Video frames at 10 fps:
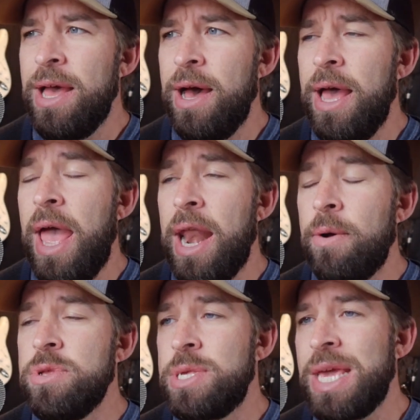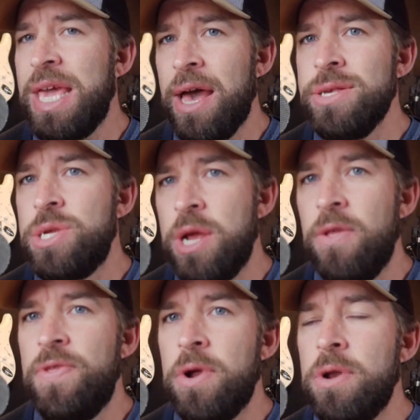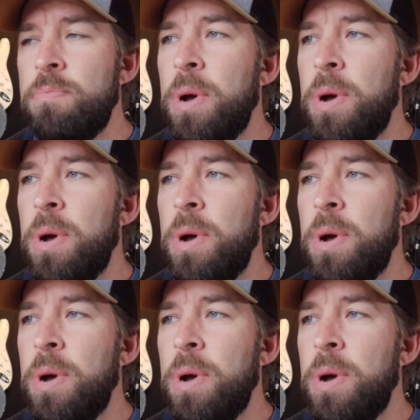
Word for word: uh, and I would say yes, sheltered,